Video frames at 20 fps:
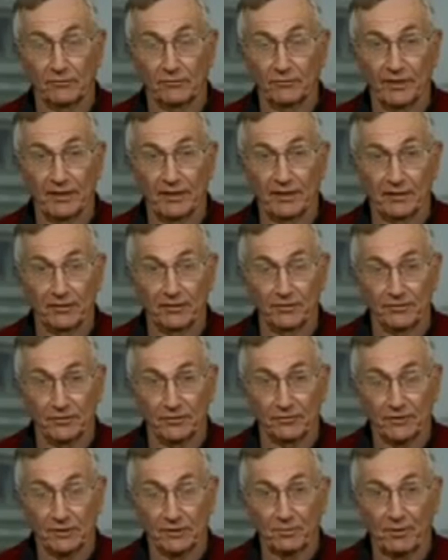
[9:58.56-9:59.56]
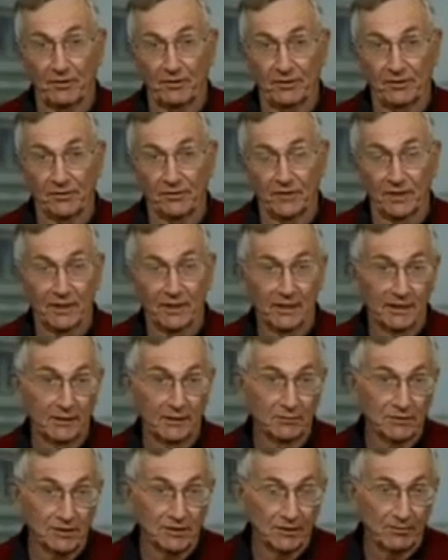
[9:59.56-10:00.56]
of many years of experience, he
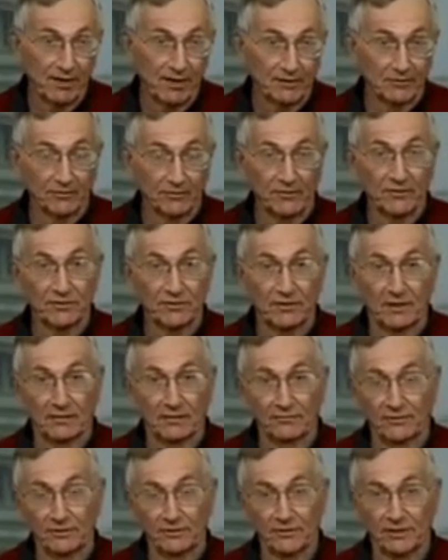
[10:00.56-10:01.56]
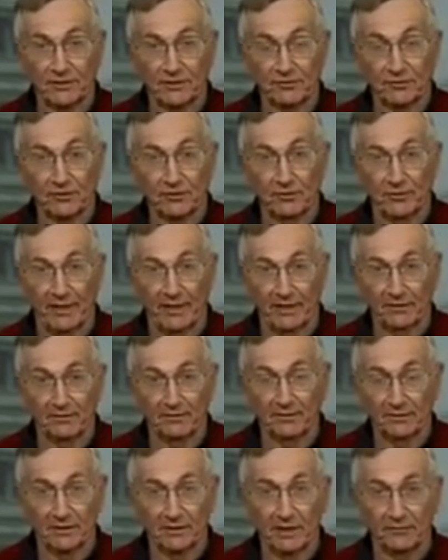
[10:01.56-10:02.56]
was commander of the Central Command
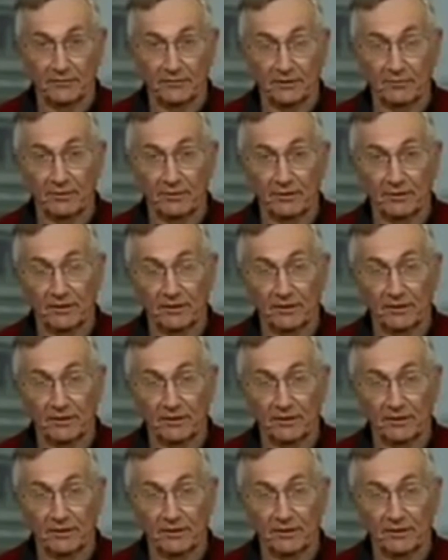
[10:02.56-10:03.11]
that covered the Middle